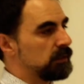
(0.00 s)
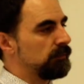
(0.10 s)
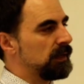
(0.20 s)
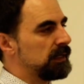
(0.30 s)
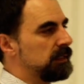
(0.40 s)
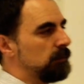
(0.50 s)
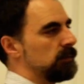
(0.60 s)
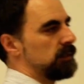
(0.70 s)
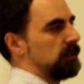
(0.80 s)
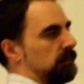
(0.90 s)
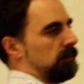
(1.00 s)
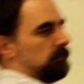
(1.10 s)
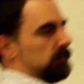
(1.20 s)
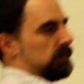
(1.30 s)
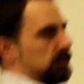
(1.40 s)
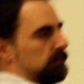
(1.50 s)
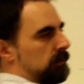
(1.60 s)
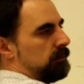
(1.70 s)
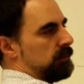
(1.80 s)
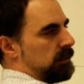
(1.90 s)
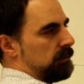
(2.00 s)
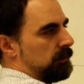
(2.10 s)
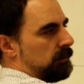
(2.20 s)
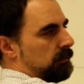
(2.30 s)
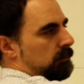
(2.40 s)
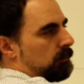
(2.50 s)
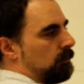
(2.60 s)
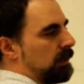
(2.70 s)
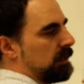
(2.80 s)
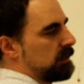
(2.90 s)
So if x equals 0, 0, 0, y